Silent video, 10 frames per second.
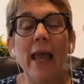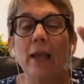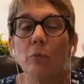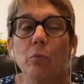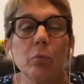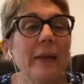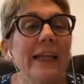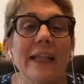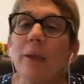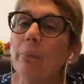and
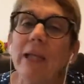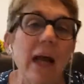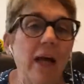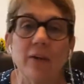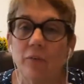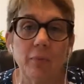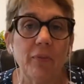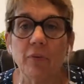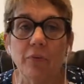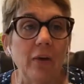really be honest with
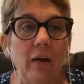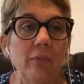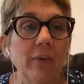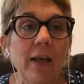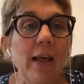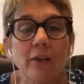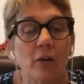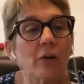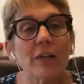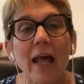yourself.
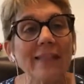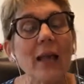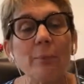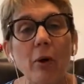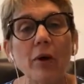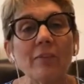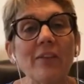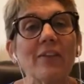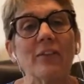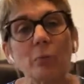Not that part of you
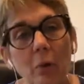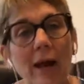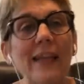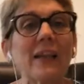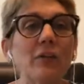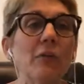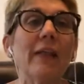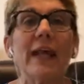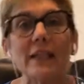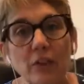that says, well, I can do
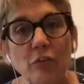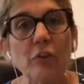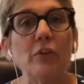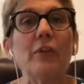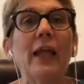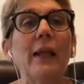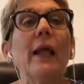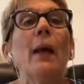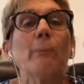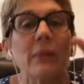that and I should do that.
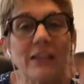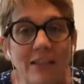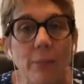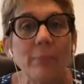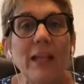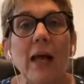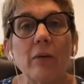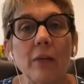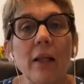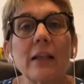But deep
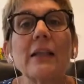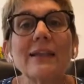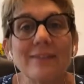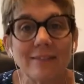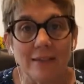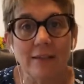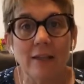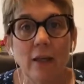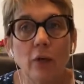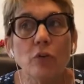down, listen,
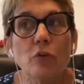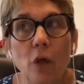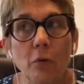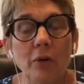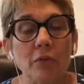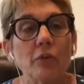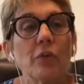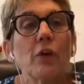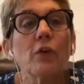notice,